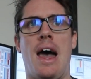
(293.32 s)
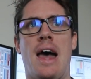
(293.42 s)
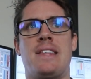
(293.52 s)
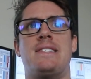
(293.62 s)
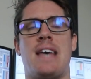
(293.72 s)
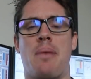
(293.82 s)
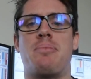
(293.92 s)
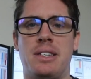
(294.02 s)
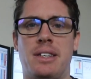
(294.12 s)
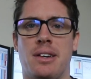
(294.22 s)

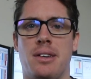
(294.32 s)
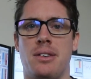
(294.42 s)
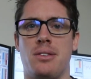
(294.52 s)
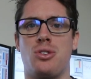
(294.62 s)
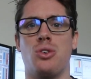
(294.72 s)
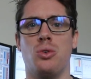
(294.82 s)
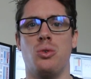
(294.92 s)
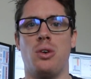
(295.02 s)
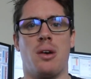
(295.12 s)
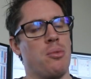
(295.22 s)
adapting it
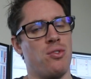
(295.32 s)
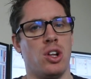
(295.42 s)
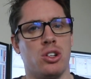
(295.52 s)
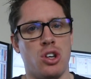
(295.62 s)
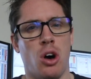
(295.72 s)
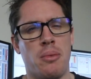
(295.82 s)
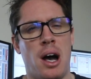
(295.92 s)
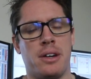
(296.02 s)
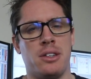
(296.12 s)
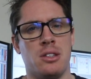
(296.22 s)
to a more volatile
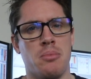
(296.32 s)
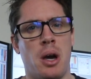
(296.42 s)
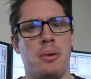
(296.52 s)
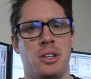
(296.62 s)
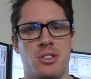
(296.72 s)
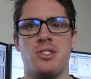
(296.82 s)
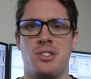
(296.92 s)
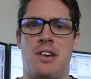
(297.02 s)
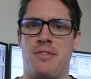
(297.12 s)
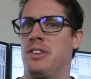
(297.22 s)
market at the moment is
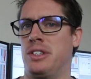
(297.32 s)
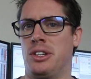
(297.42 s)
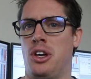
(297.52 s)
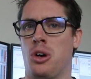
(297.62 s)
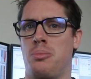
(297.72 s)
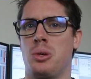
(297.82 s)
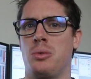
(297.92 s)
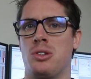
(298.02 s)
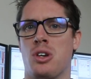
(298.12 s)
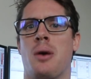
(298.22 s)
definitely going to help you
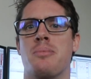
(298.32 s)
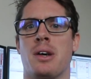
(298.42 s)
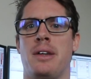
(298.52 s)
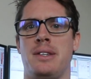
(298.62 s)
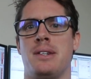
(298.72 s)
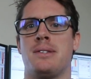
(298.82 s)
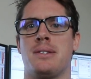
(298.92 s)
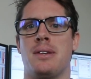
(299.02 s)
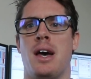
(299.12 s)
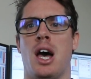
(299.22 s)
in times like
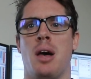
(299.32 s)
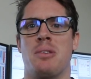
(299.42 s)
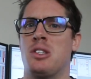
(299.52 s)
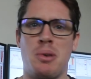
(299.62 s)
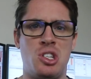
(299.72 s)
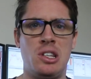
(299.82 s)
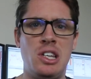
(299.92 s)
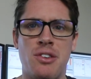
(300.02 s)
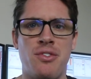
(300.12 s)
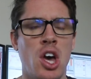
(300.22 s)
this,
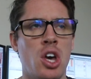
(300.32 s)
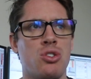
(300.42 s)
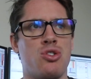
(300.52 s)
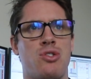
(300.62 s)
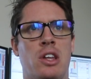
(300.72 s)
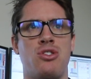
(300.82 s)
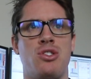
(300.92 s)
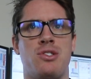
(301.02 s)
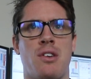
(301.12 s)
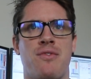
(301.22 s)
especially if your
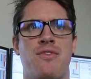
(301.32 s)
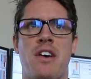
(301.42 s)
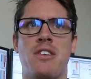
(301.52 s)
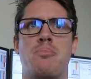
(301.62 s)
strategy is very